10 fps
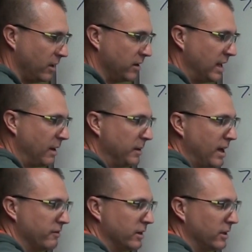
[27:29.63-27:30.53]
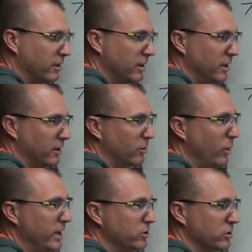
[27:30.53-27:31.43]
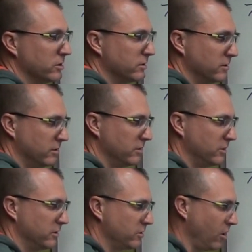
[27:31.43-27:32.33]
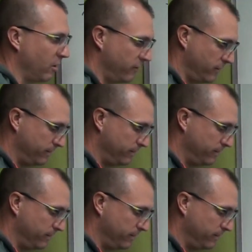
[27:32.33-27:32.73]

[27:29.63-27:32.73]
Now we have an equation to solve.